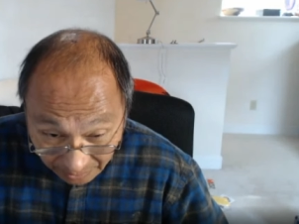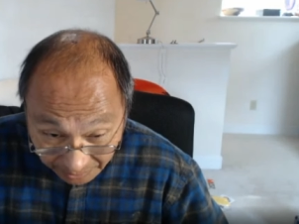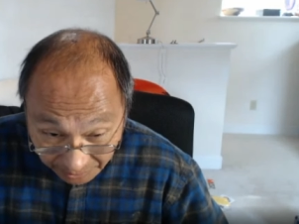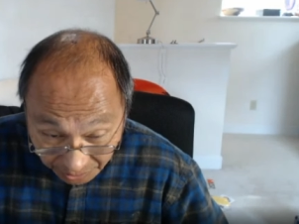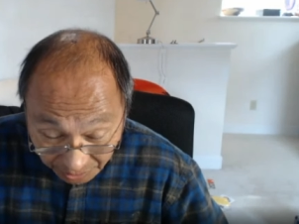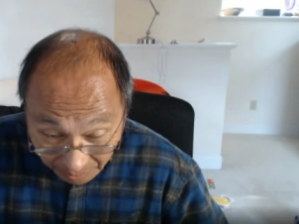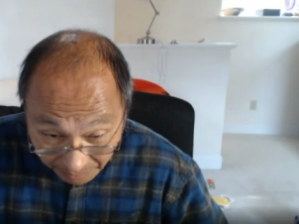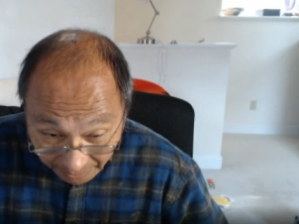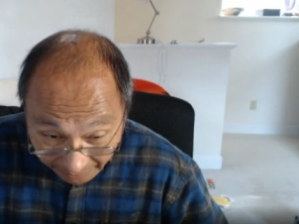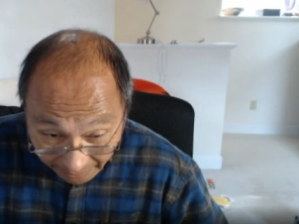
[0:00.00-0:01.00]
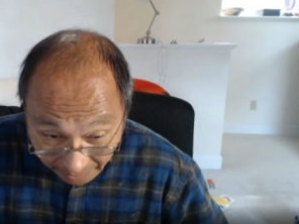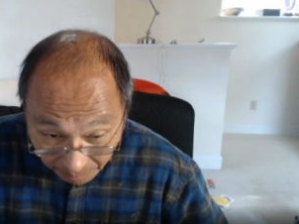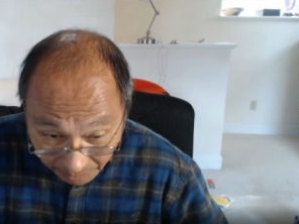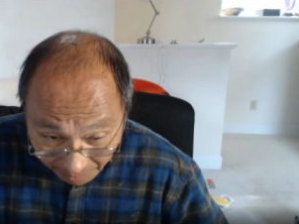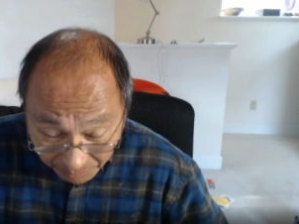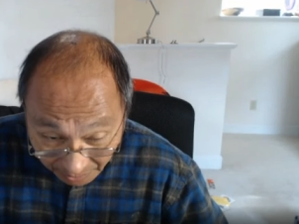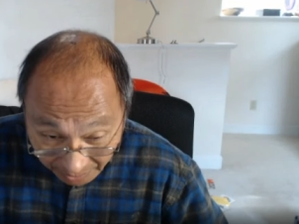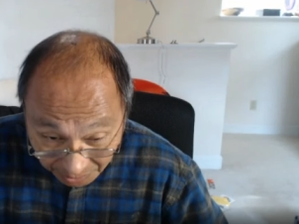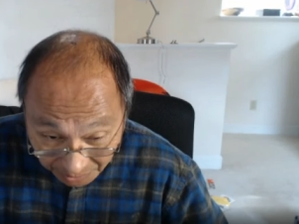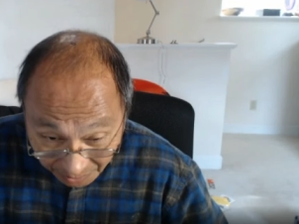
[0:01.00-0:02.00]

leadership, and they had a population